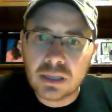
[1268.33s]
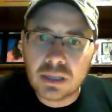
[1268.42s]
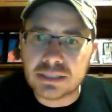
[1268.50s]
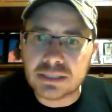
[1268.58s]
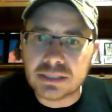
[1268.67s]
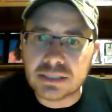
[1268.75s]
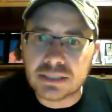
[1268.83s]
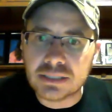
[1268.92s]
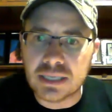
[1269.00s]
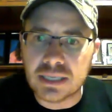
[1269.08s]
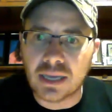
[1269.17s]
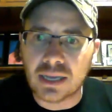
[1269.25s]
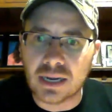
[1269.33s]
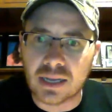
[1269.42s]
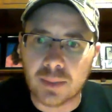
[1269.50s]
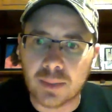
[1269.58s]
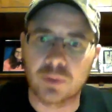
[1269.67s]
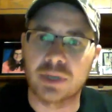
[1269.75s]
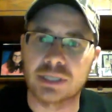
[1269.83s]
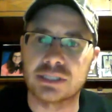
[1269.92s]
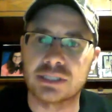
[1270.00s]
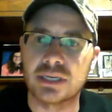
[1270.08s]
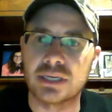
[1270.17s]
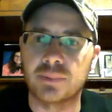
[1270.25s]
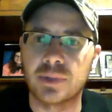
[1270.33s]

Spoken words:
Let's see. I got a couple questions here.